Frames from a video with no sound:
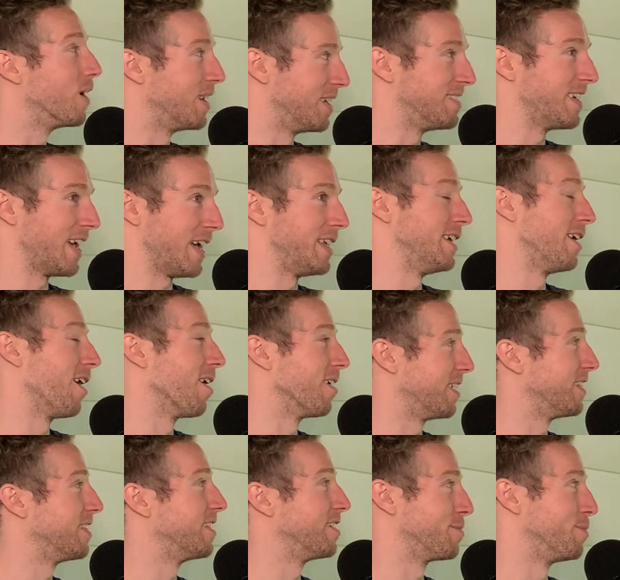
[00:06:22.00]
is ADR'd
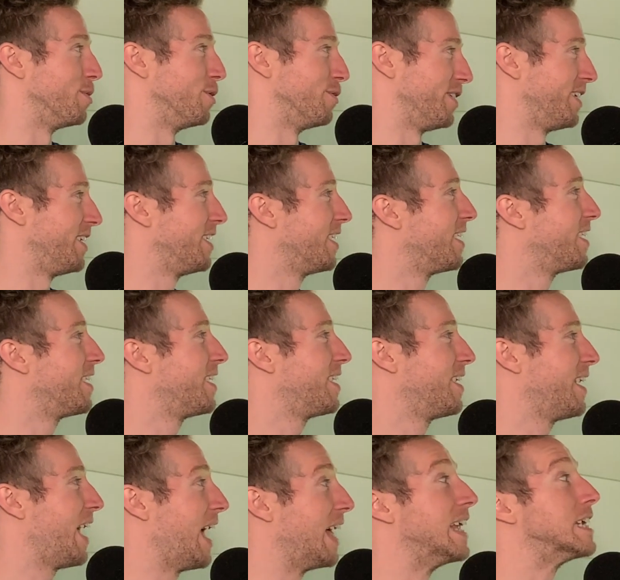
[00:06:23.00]
in this movie
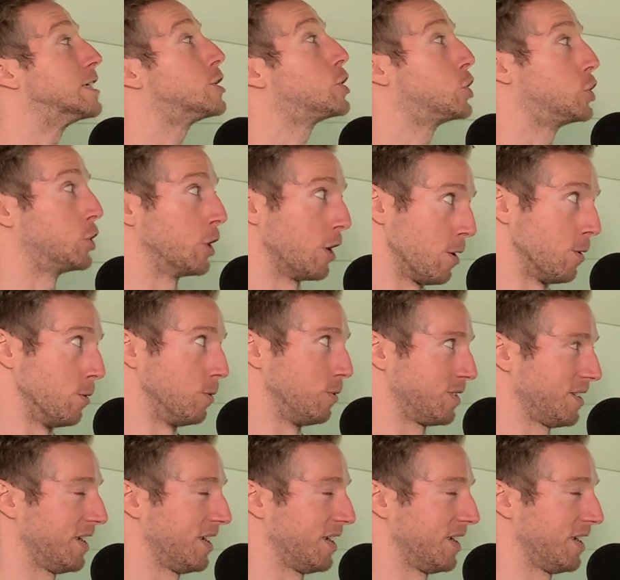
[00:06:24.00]
and it shows. you,